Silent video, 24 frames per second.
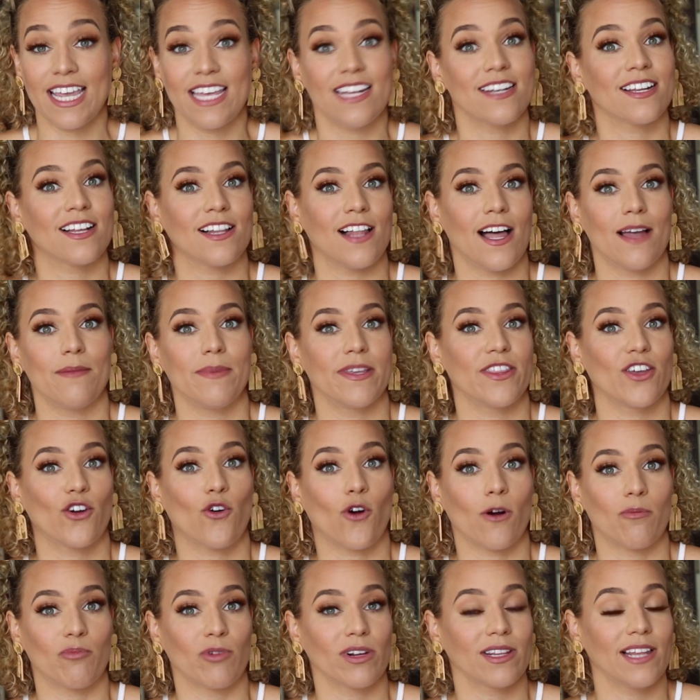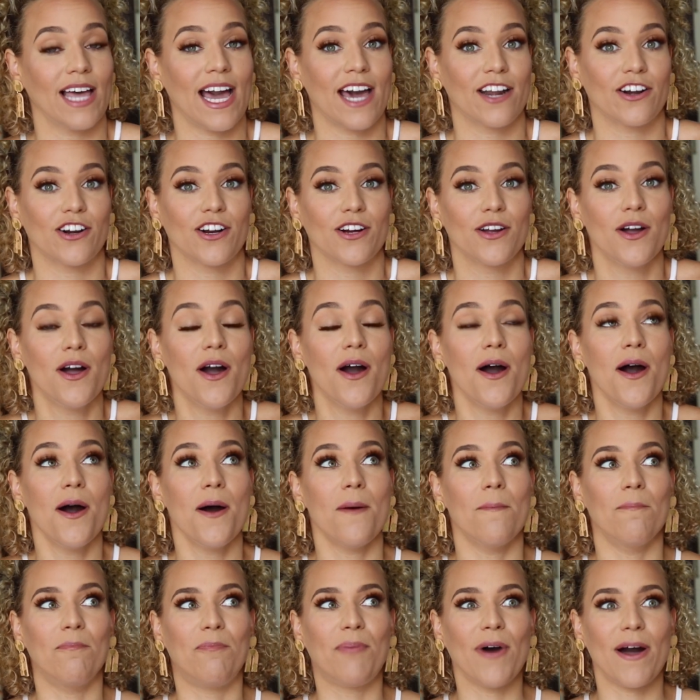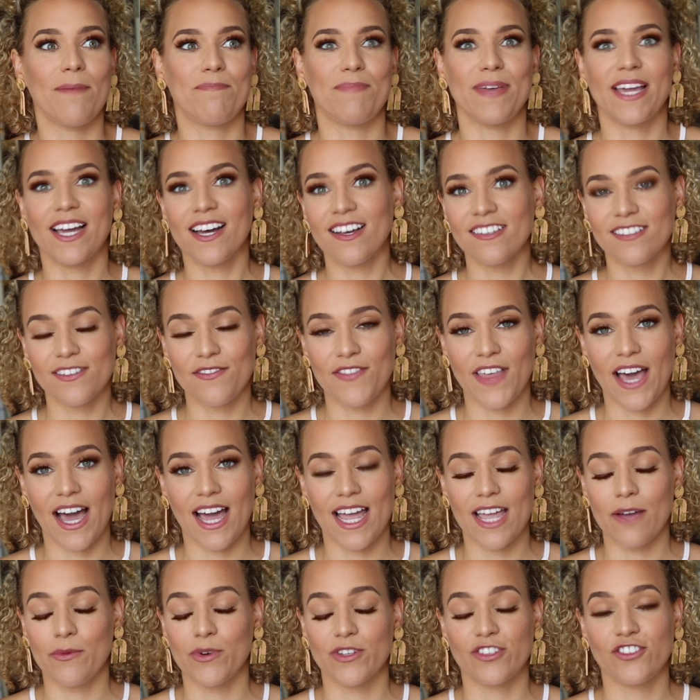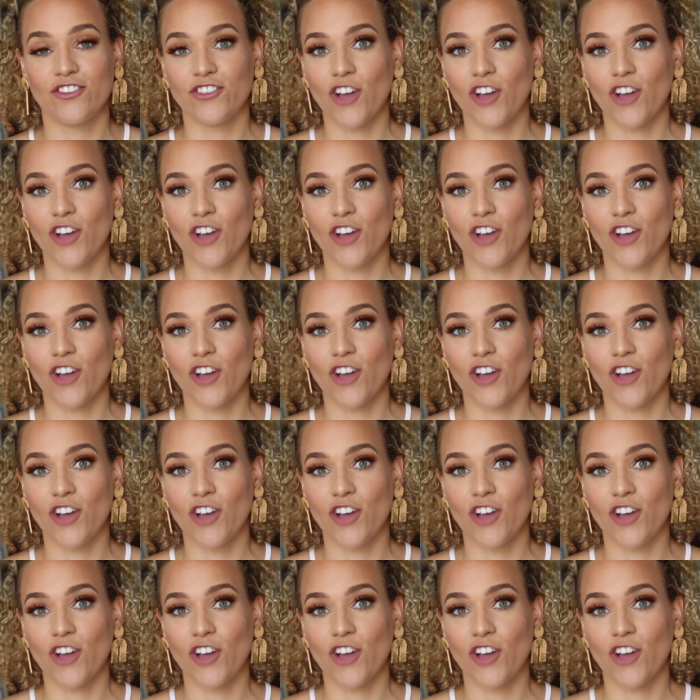in climbing the corporate ladder. But because of that, it was